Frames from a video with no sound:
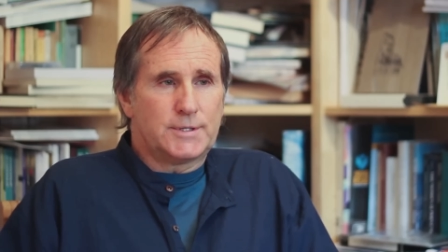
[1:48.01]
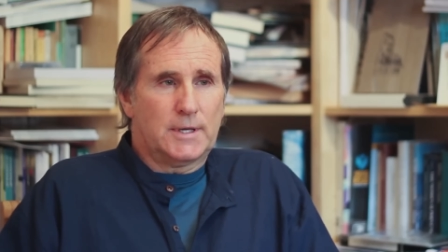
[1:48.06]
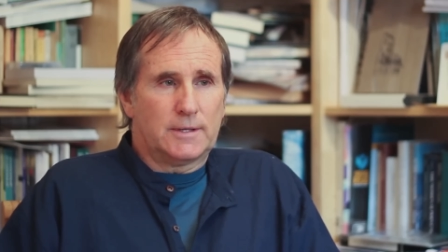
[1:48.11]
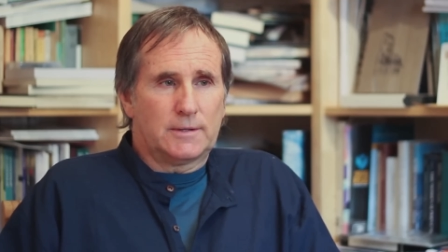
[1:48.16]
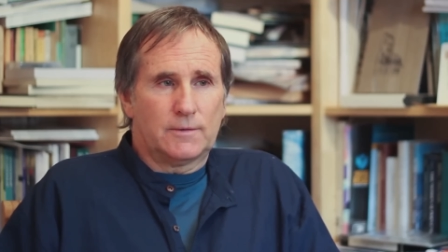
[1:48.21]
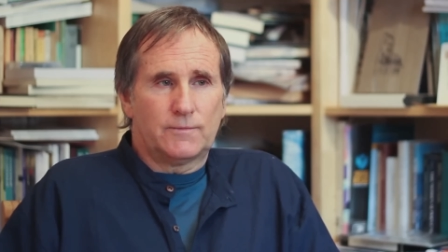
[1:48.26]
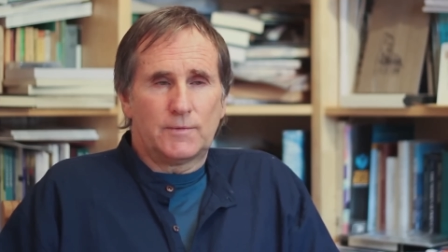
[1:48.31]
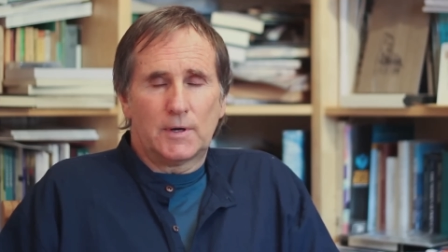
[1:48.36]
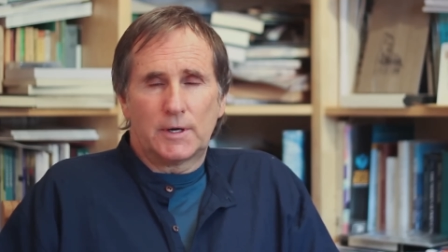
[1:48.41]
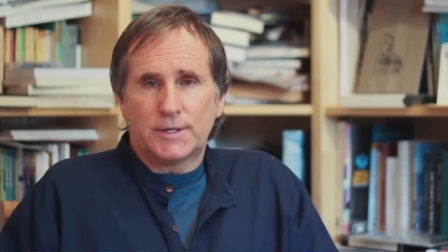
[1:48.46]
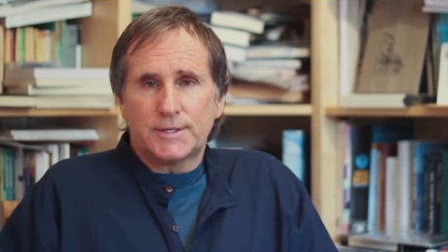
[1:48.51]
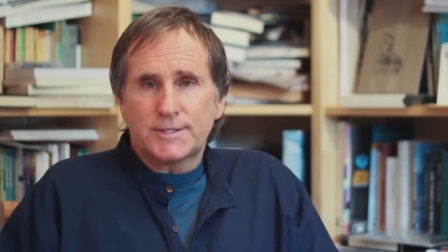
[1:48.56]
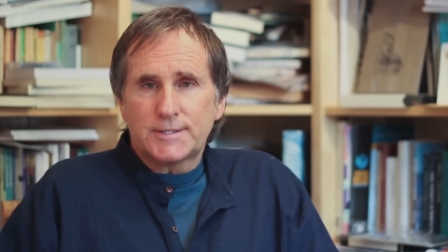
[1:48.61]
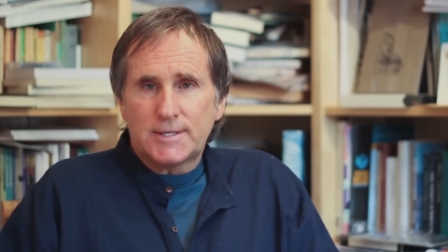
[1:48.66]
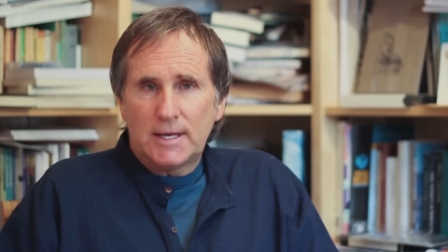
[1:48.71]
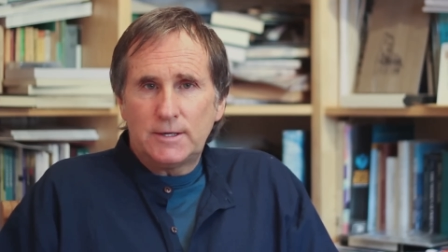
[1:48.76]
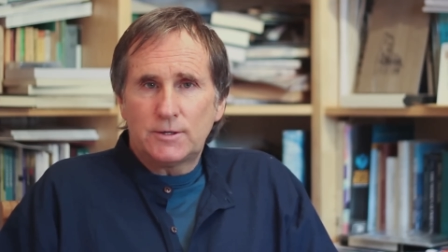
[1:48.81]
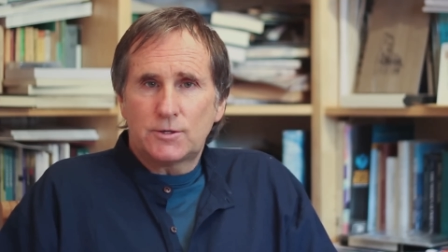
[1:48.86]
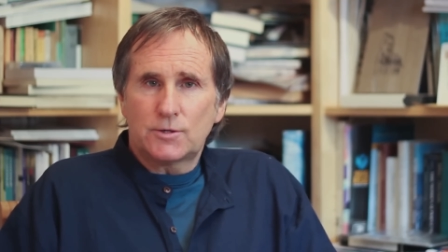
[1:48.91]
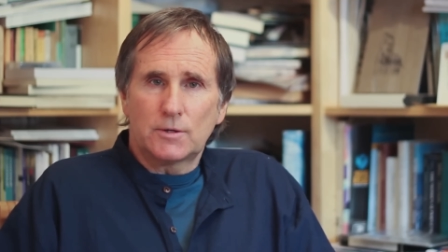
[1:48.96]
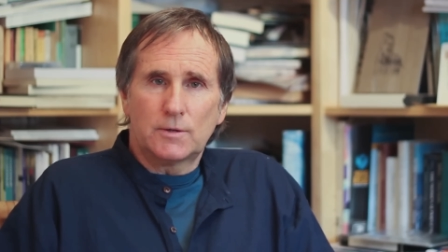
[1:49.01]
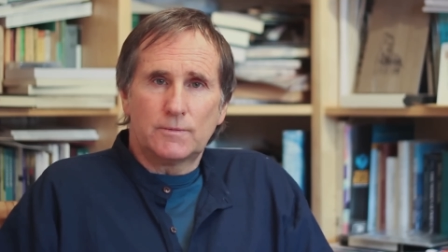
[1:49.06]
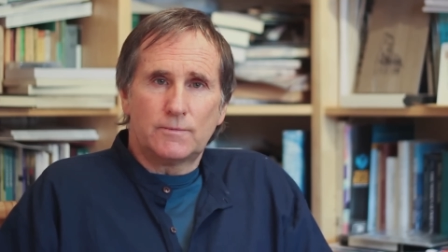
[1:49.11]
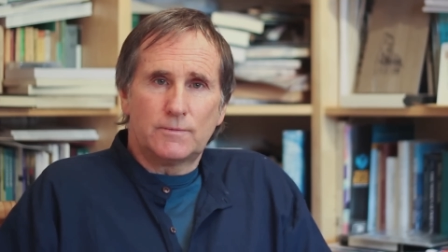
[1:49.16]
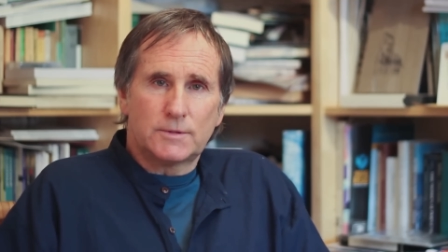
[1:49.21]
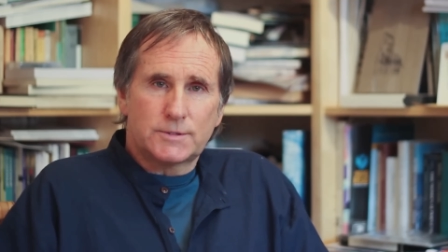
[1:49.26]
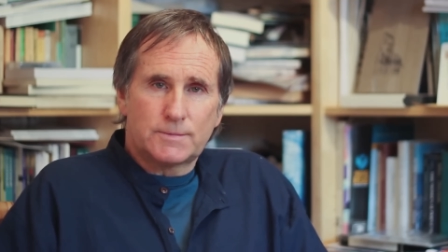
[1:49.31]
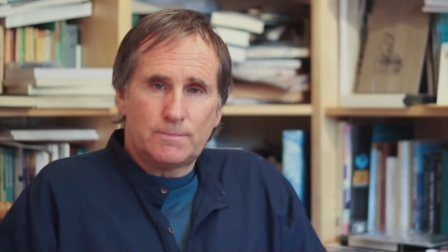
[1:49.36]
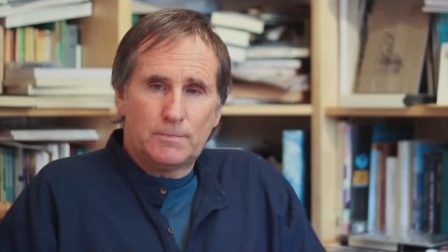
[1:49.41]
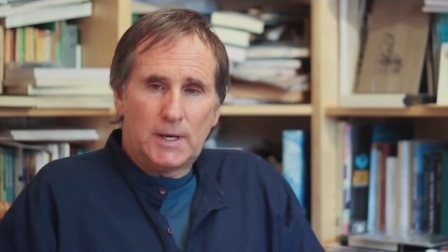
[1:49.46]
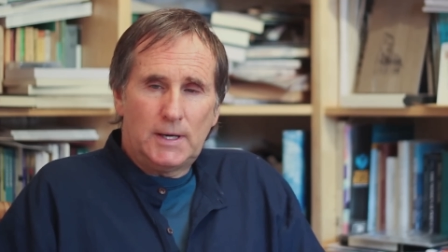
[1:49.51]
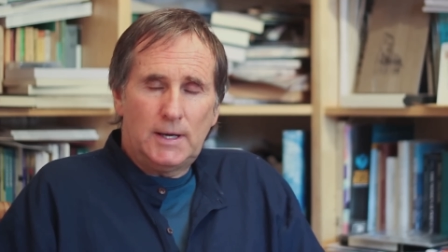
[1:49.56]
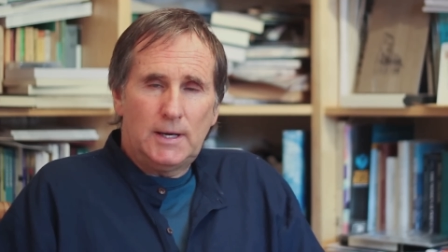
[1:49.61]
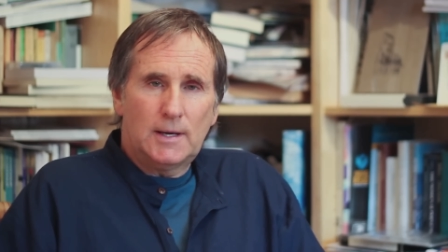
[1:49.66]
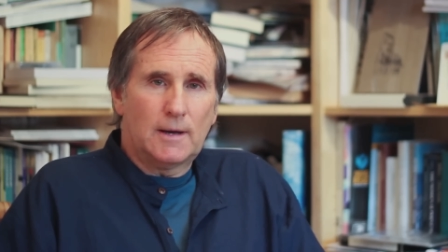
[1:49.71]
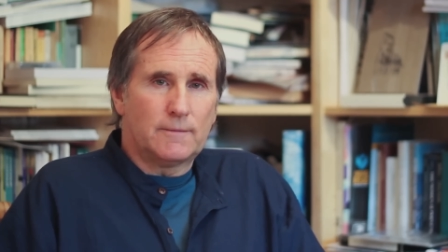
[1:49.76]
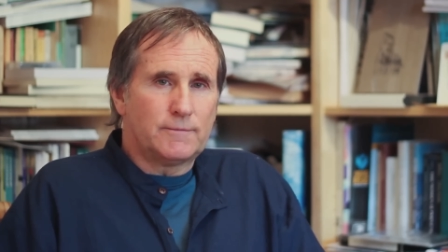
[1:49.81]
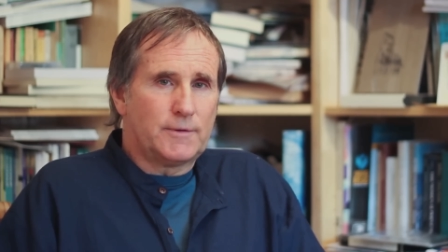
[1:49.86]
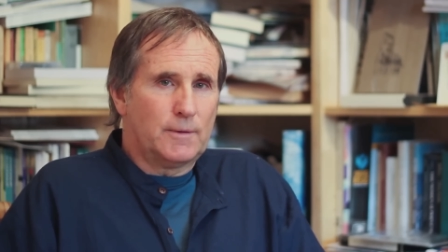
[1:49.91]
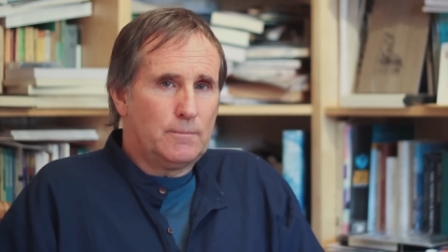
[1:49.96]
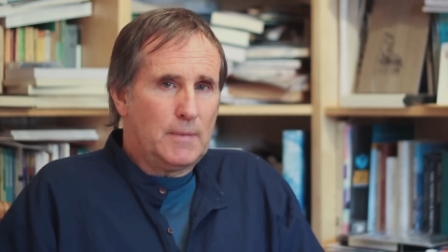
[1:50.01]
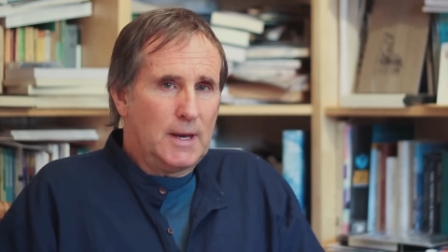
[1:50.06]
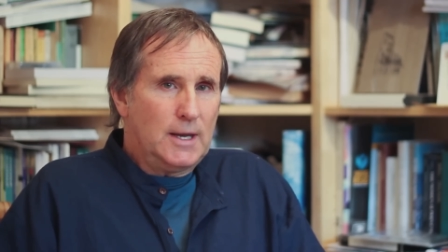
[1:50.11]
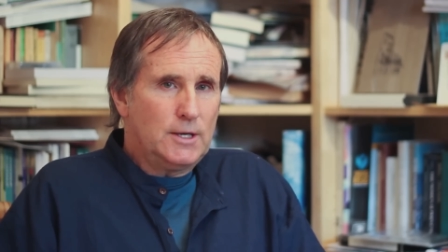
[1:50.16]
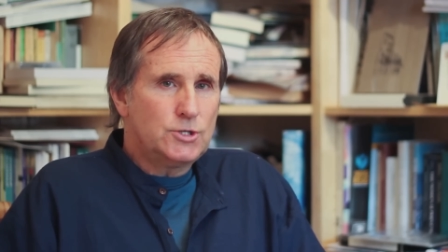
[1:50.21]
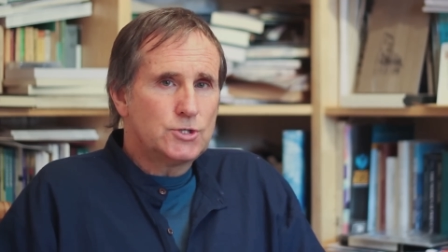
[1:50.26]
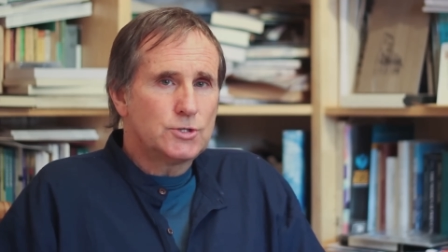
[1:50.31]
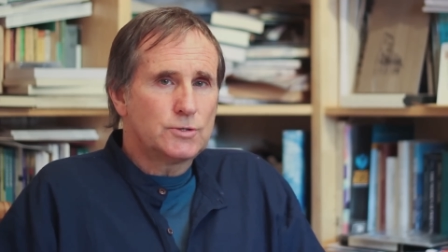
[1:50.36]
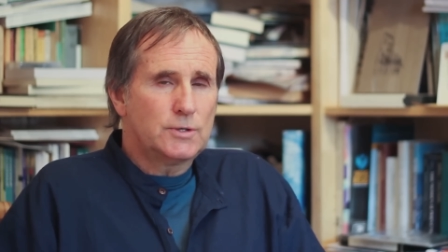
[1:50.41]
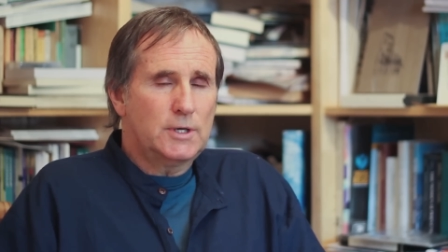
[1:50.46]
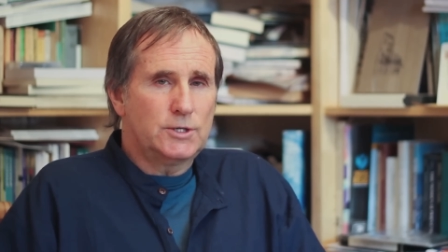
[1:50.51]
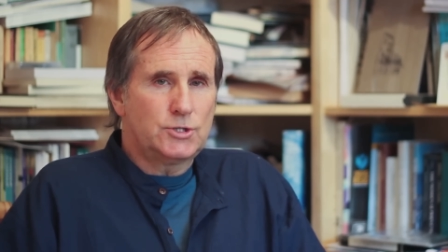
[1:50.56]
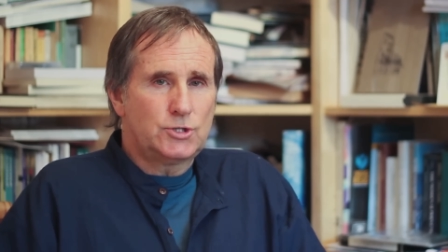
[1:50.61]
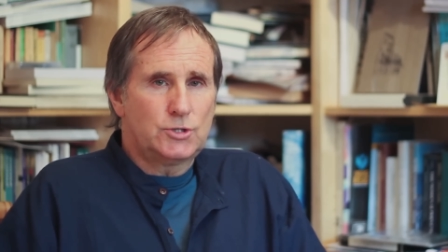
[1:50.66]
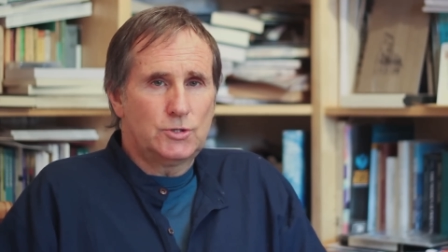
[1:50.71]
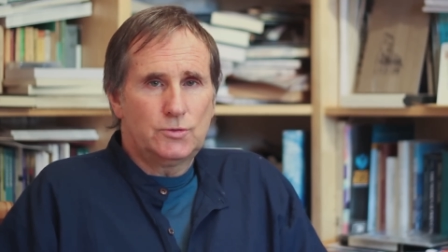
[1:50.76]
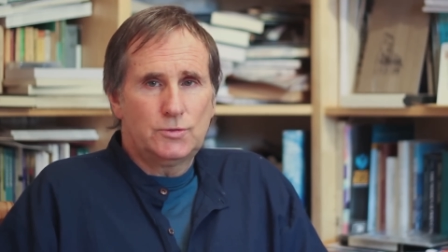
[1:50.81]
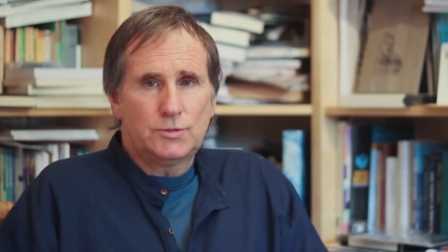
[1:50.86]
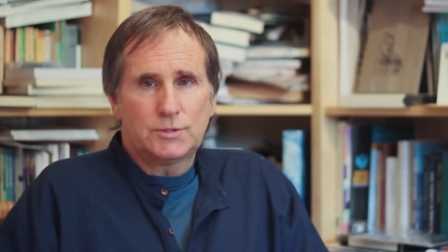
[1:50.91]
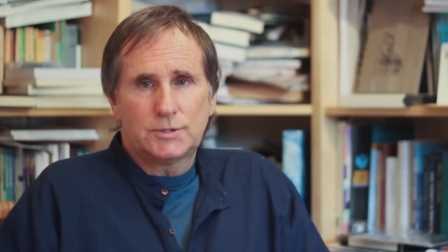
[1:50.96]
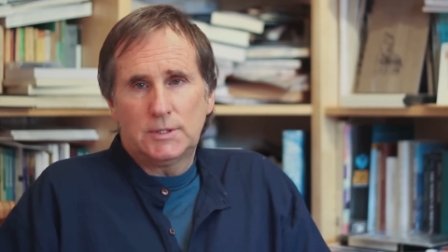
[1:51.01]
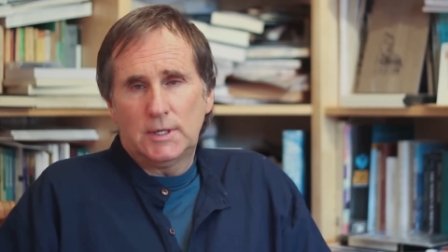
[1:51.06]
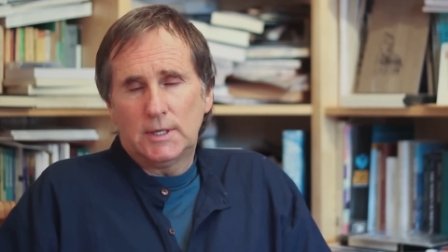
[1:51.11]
at the very center of many of the major issues